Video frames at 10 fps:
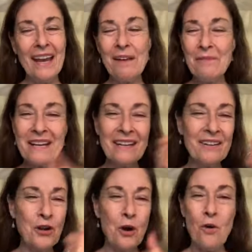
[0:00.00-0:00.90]
And we
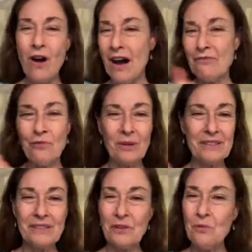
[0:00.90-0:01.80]
can go off
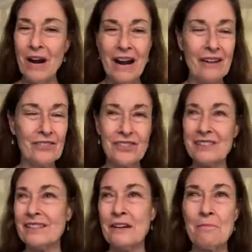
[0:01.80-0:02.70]
once in a while
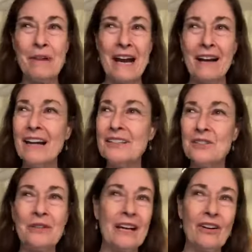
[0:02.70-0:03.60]
just to come back. I
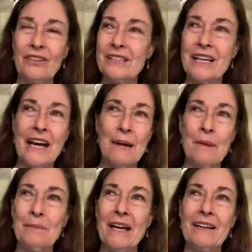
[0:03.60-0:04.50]
do that all the
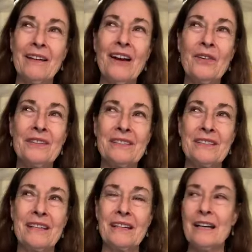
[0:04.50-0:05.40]
time. I'm like, oh, this
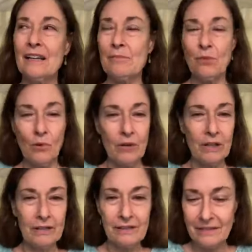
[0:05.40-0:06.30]
is getting kind of
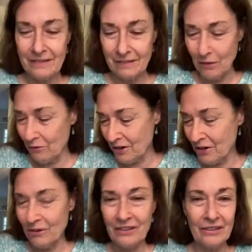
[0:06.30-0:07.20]
boring over
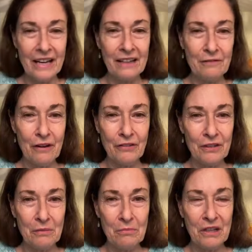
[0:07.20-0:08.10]
here in the land of
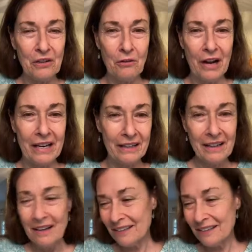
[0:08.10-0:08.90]
everything being great.